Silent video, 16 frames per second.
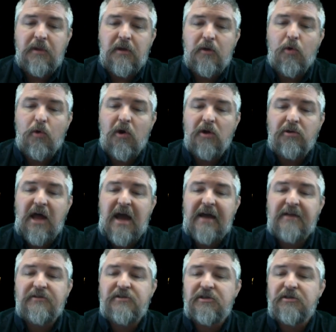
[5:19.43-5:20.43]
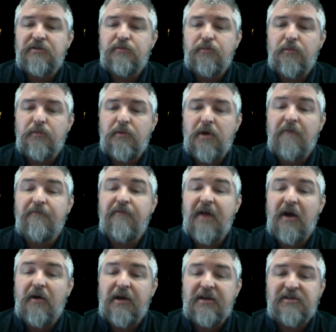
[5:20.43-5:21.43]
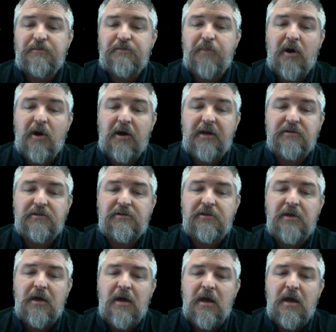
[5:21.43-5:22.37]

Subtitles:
or alliances of various parties.